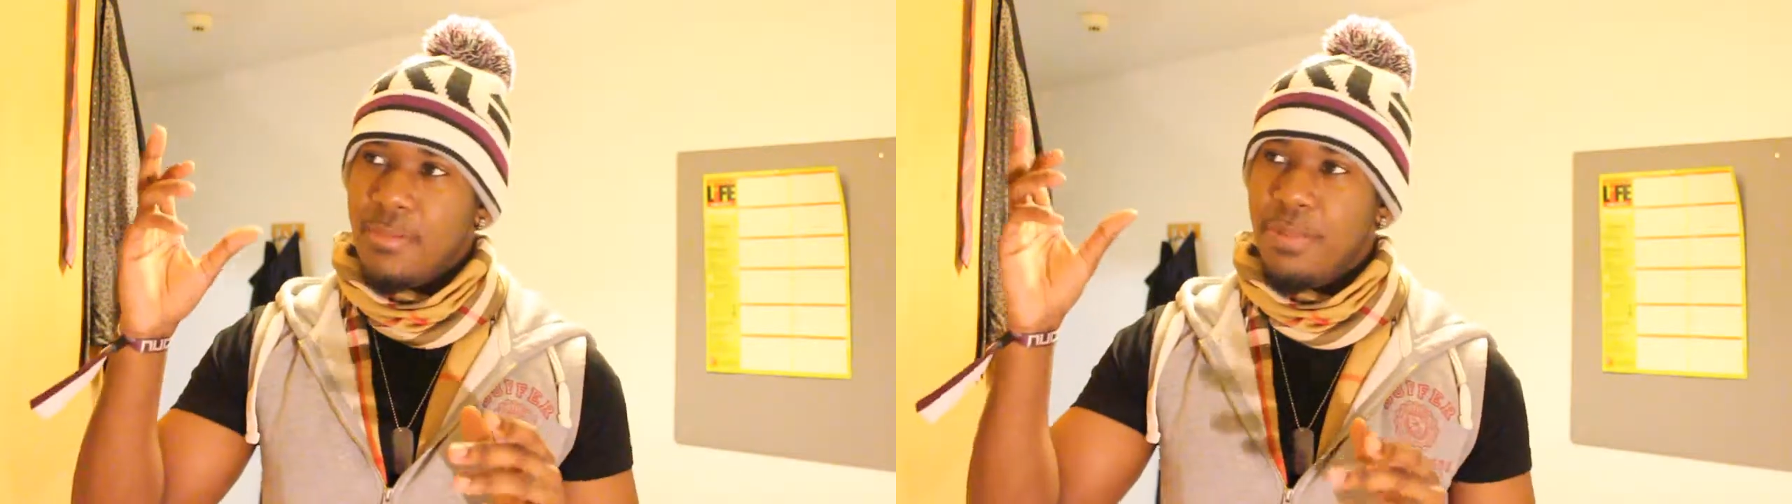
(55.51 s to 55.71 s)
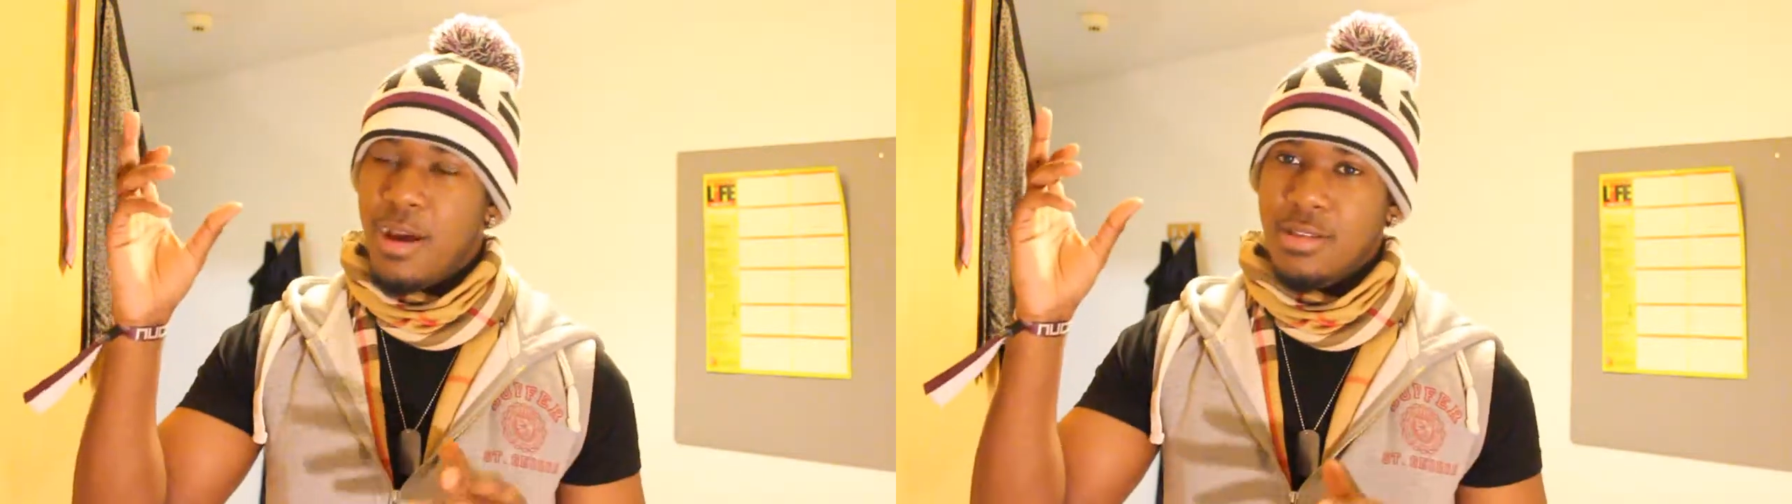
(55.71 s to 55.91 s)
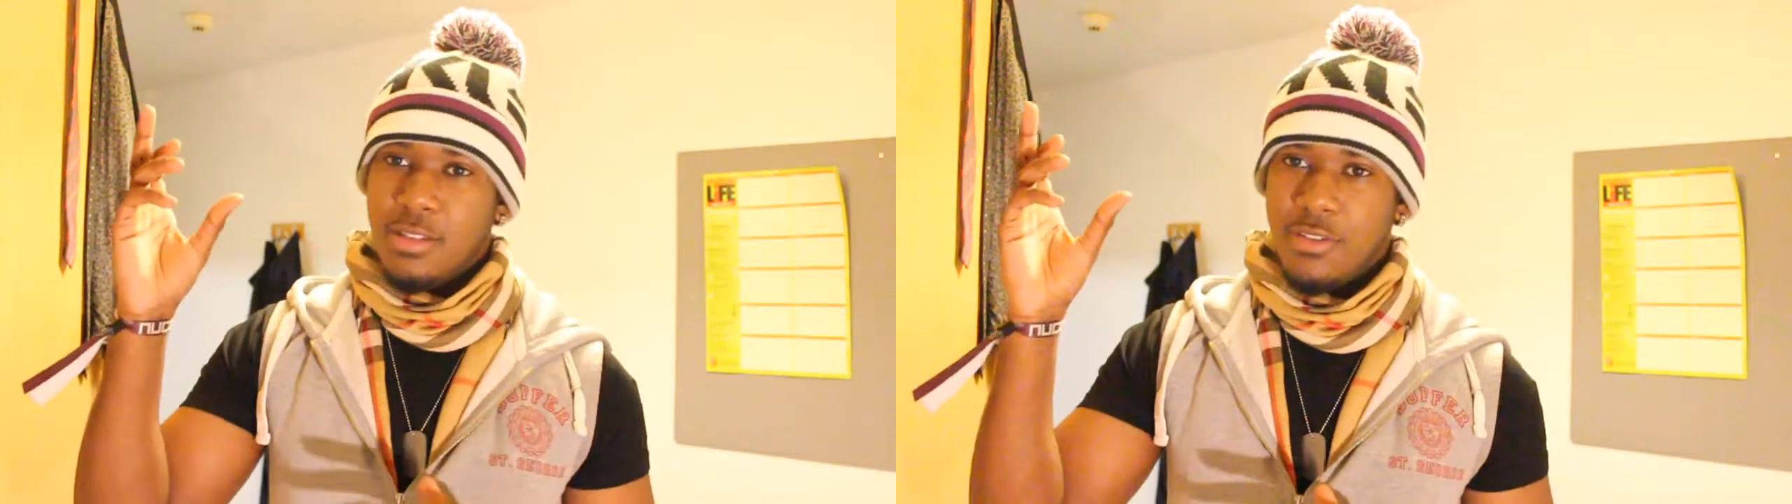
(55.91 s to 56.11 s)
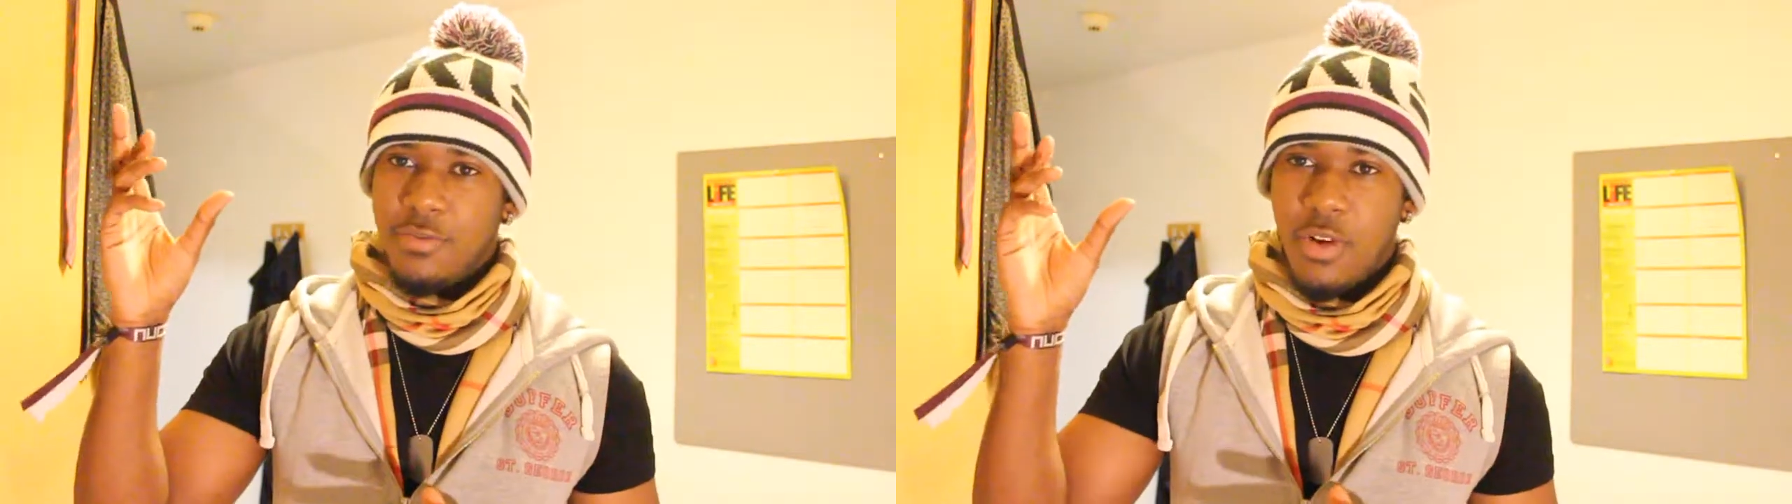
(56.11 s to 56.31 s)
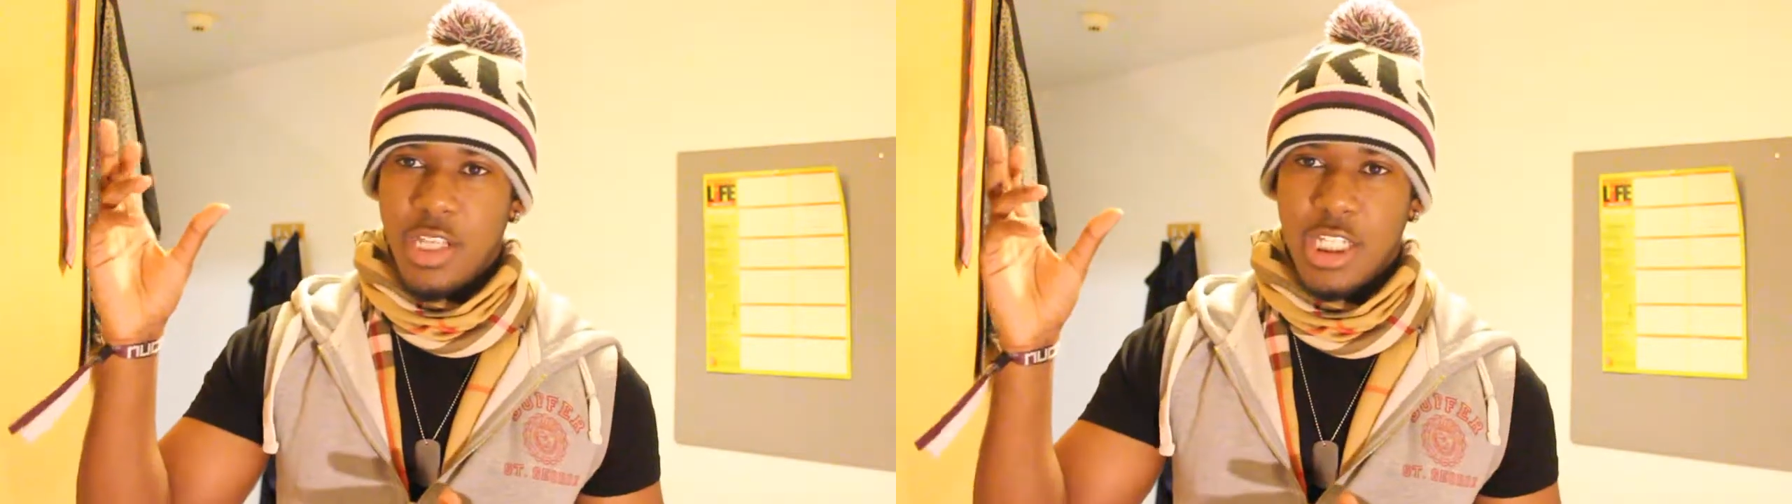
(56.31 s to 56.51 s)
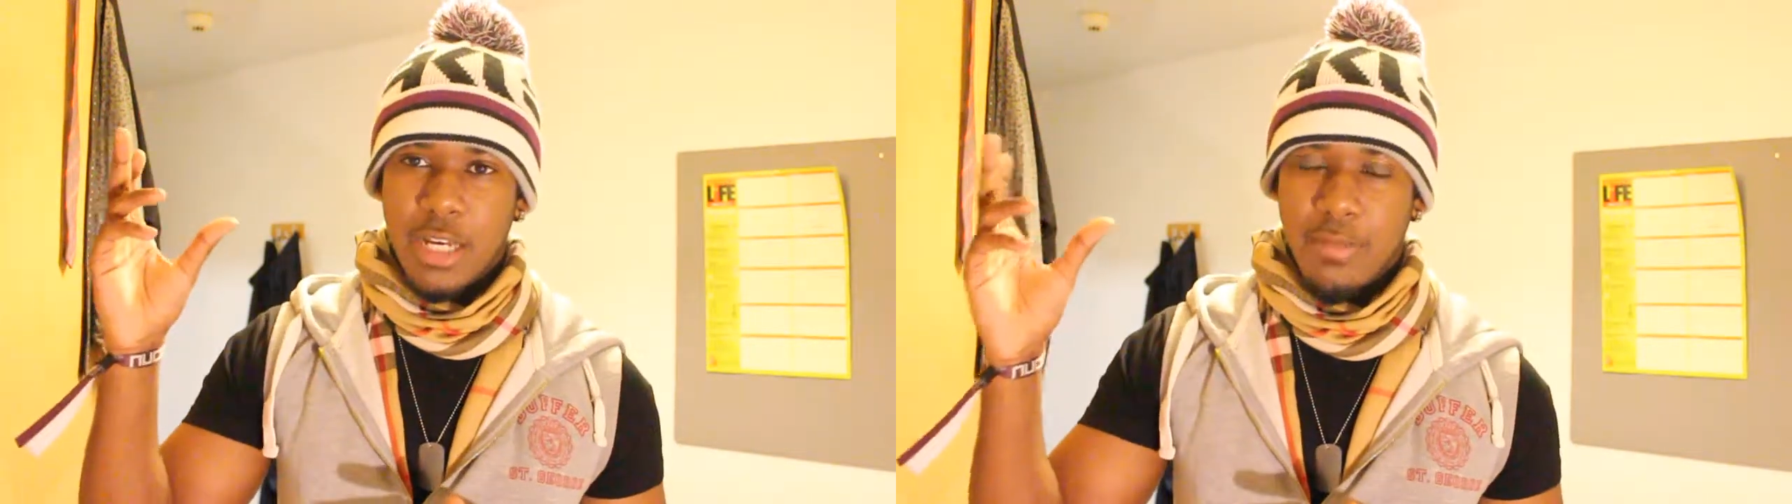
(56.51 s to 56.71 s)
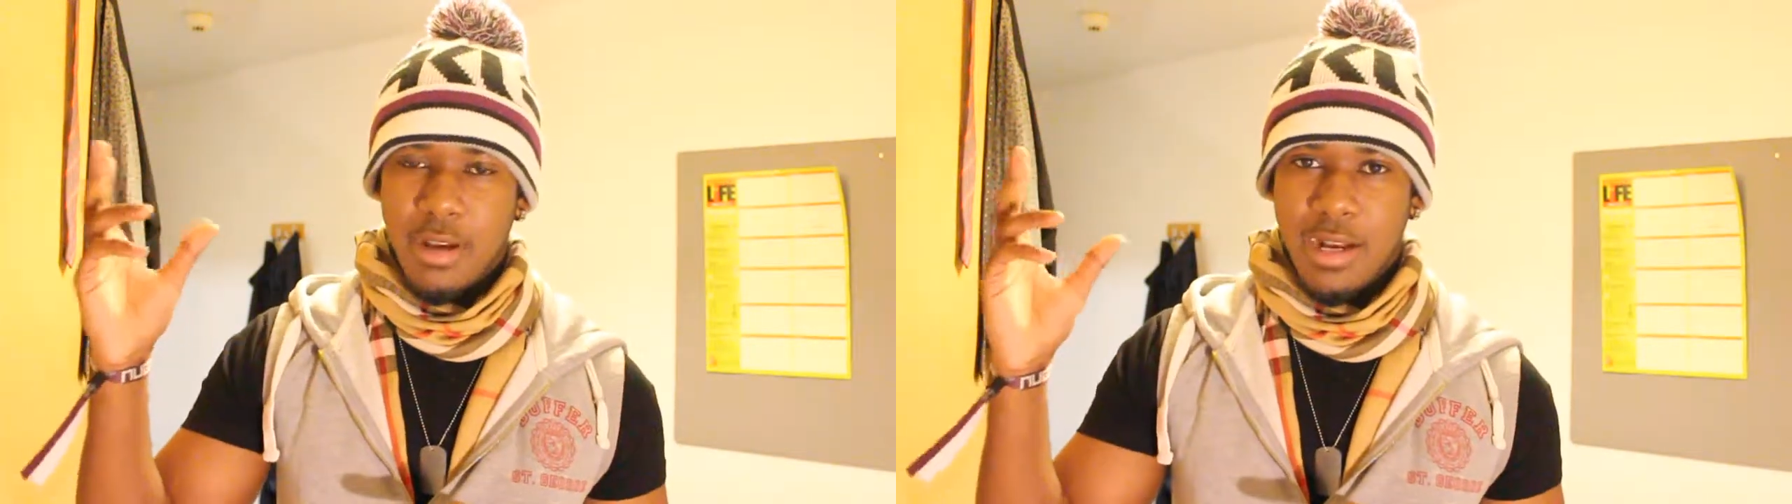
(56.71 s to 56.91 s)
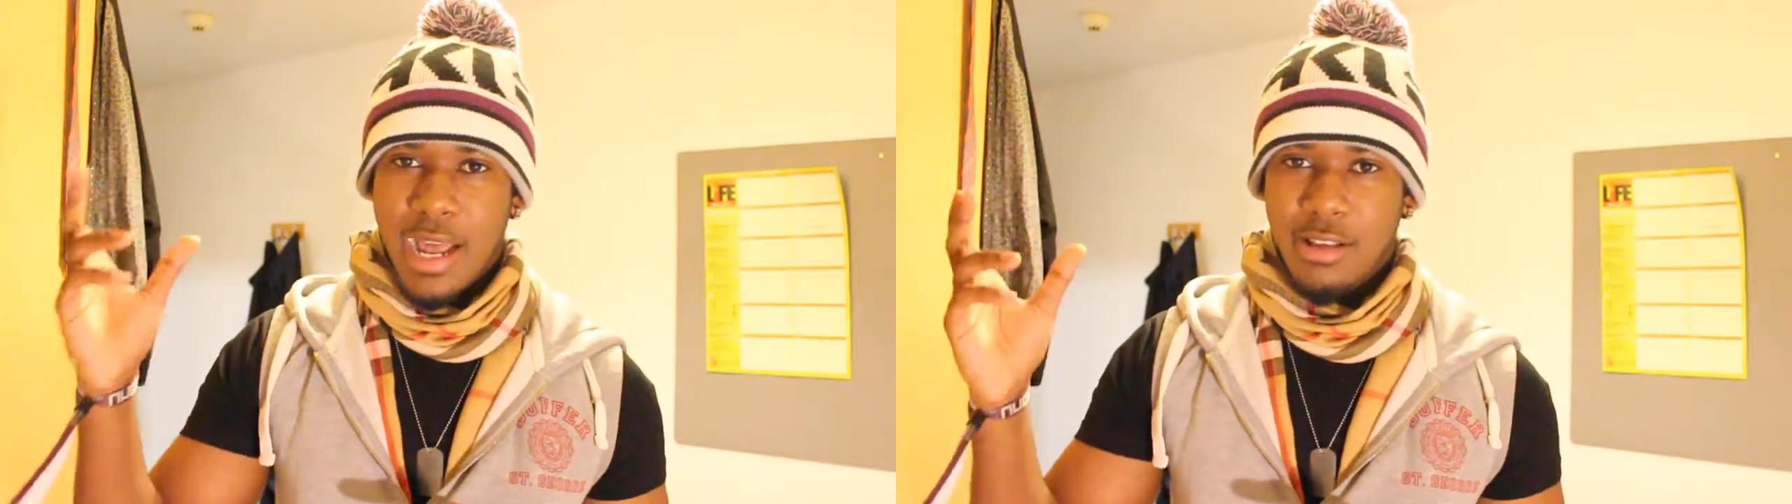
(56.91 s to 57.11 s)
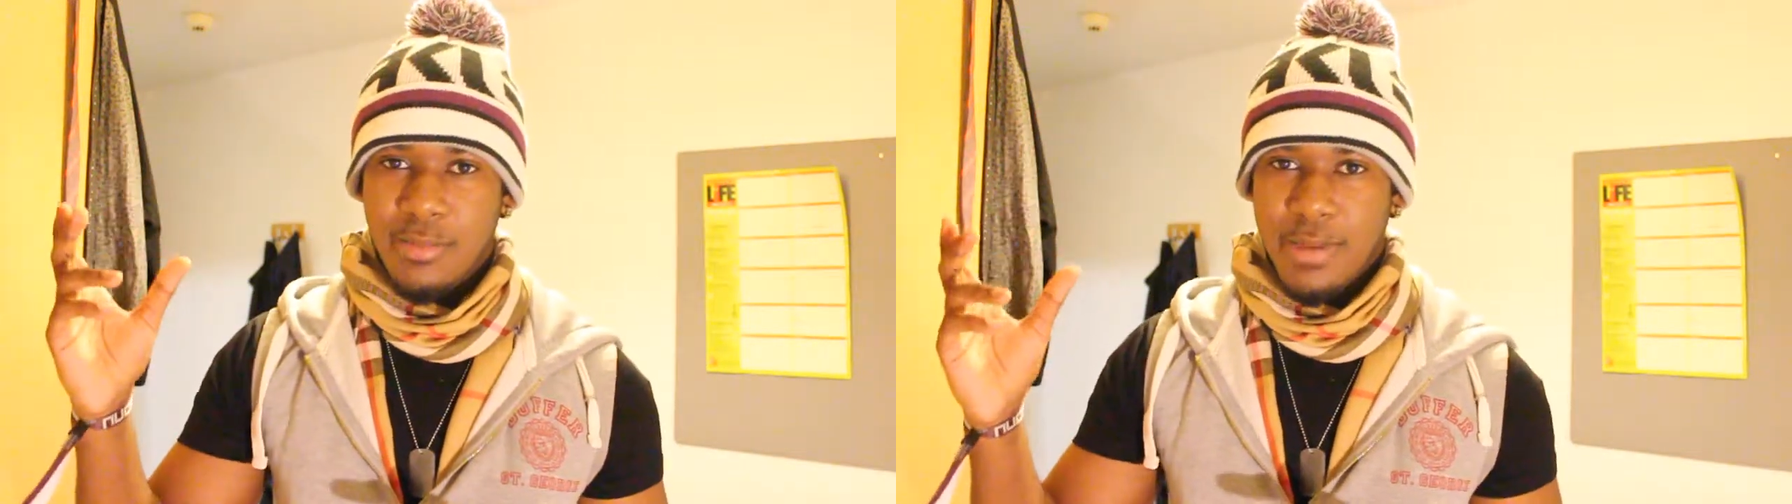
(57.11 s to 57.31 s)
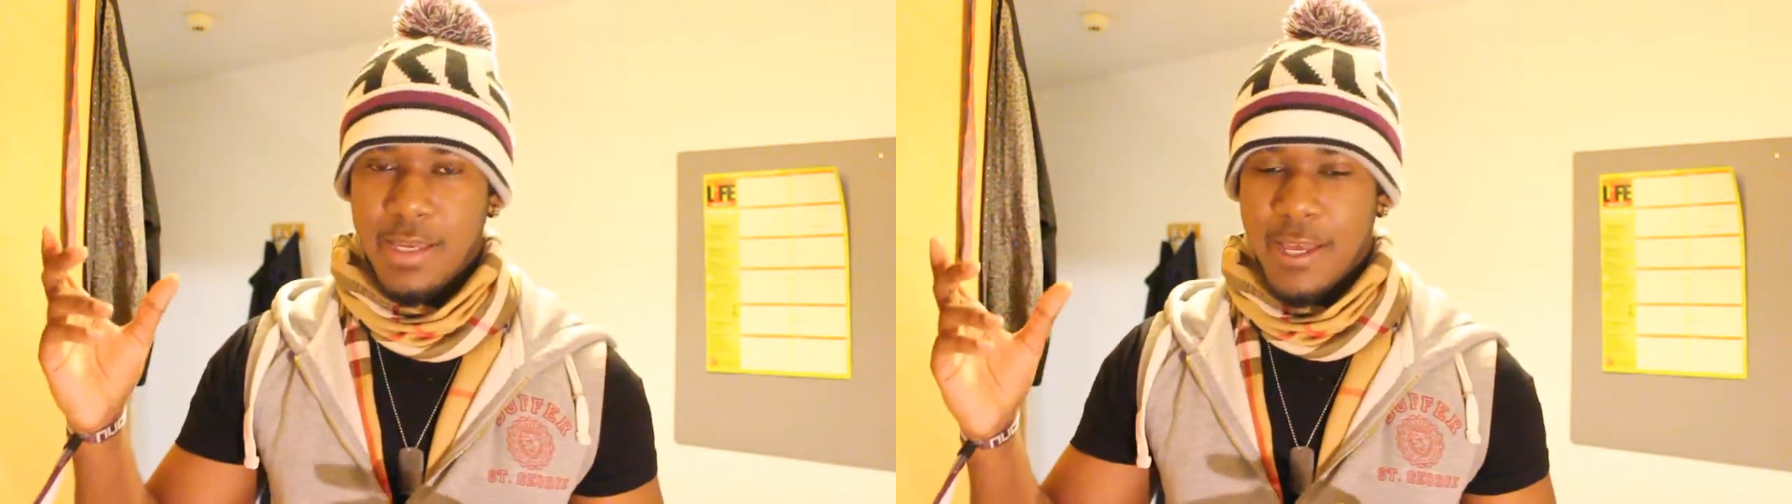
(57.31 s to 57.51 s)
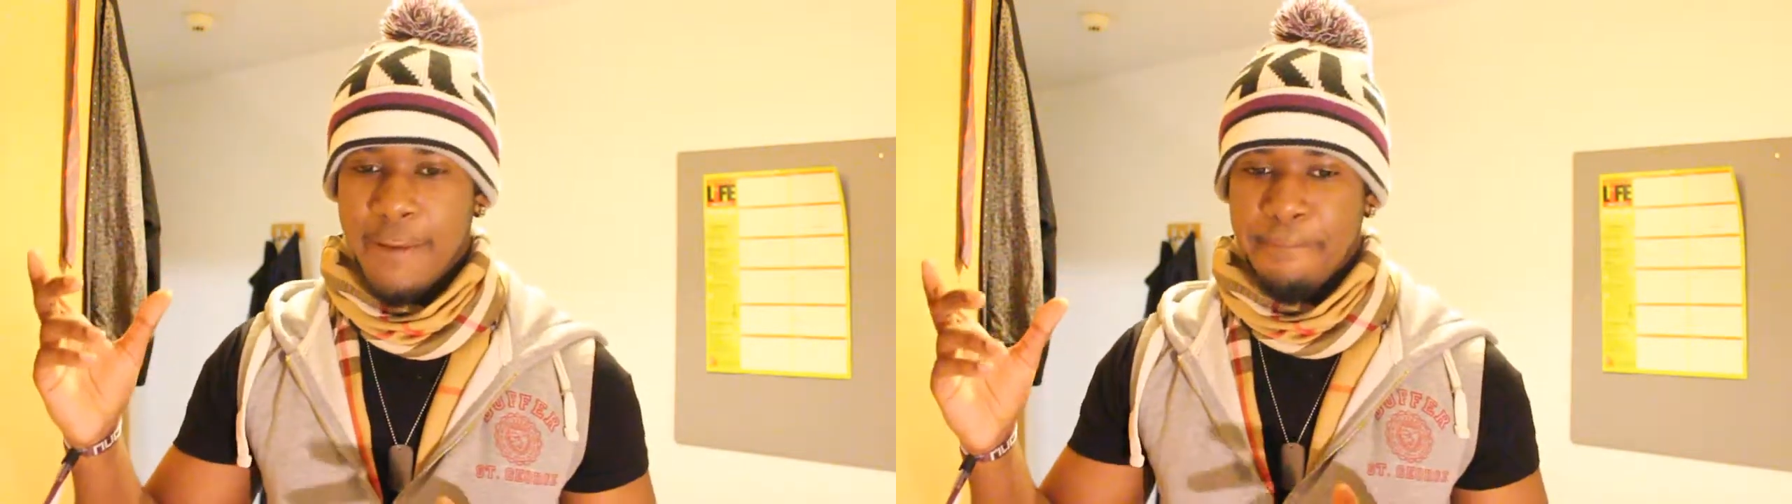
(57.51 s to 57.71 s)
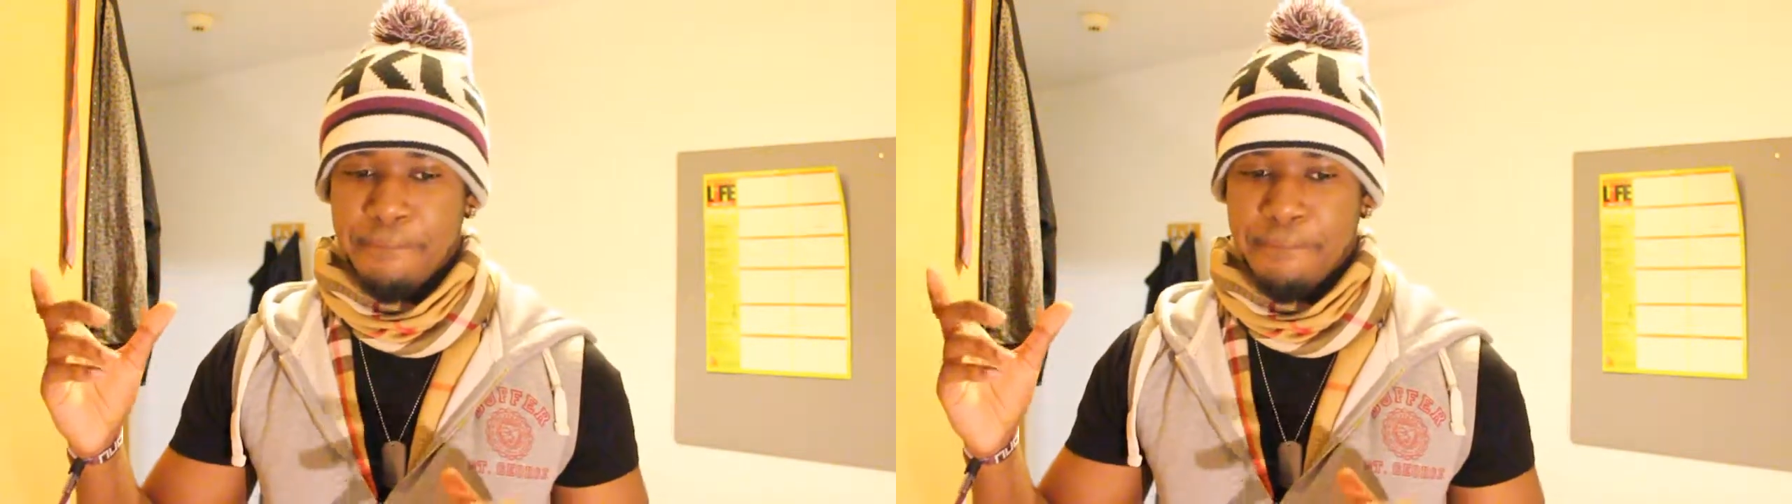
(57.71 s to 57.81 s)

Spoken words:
person's voice come on in loudspeaker,